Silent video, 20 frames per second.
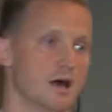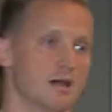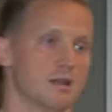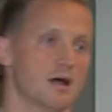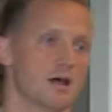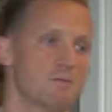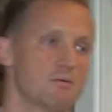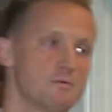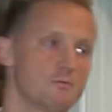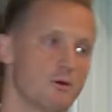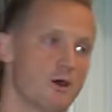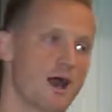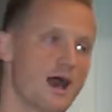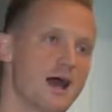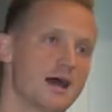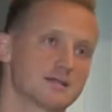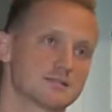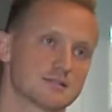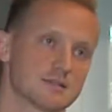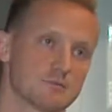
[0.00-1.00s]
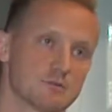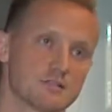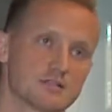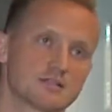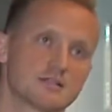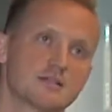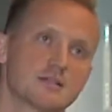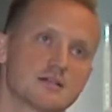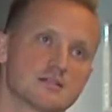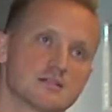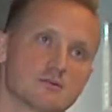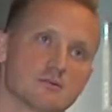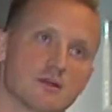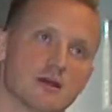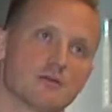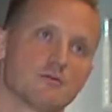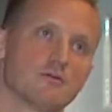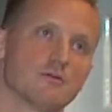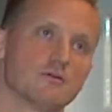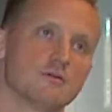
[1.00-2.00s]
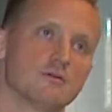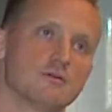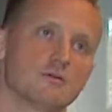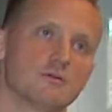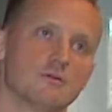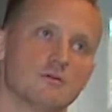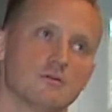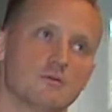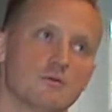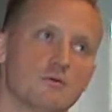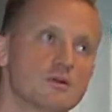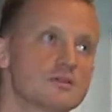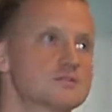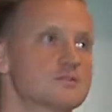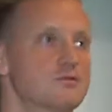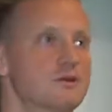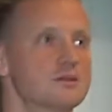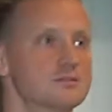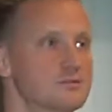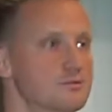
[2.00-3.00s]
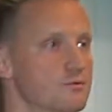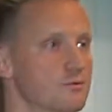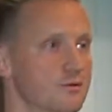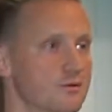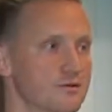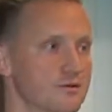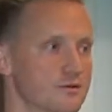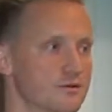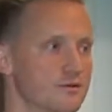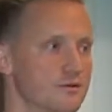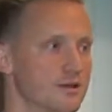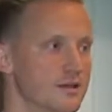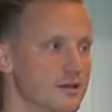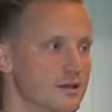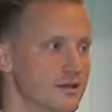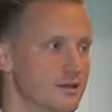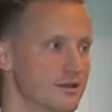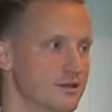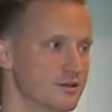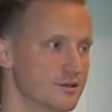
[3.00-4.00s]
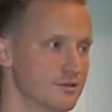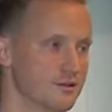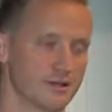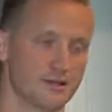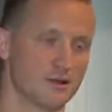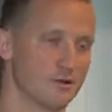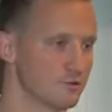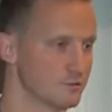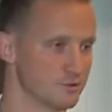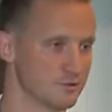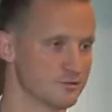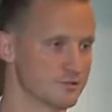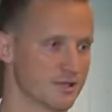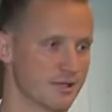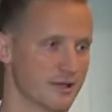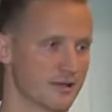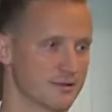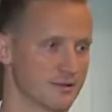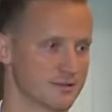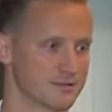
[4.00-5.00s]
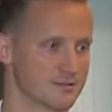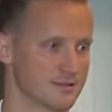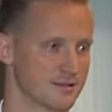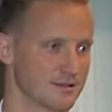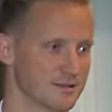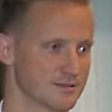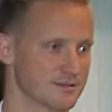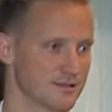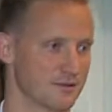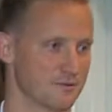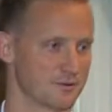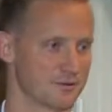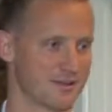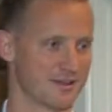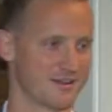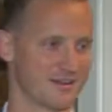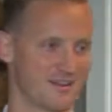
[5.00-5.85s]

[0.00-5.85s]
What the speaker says: a lot of people ask them when they see this, they're like, well, what does the rest of the world do? You know, they don't use that. That's not what.